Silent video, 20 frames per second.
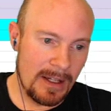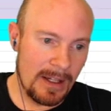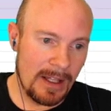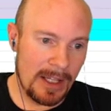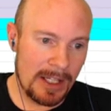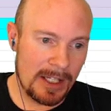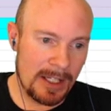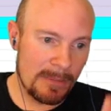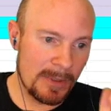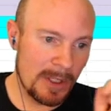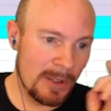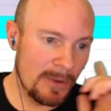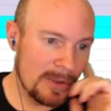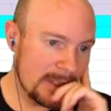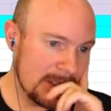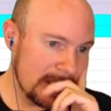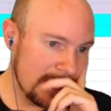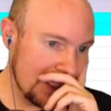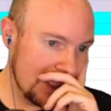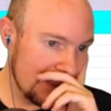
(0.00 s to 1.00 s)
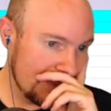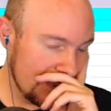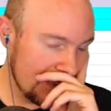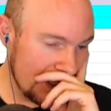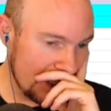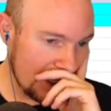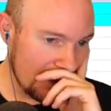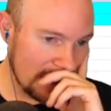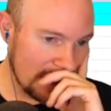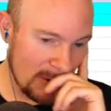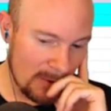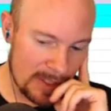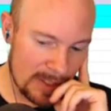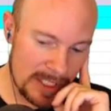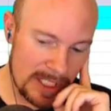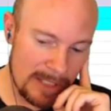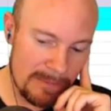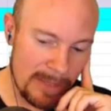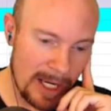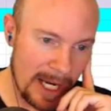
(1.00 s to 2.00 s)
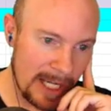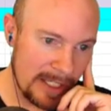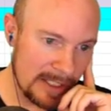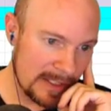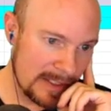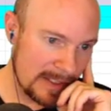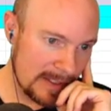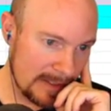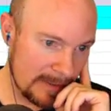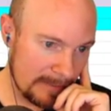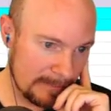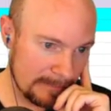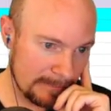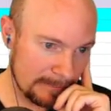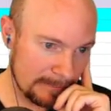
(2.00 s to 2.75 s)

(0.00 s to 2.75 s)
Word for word: I think I'm going D. I think I'm going D minus.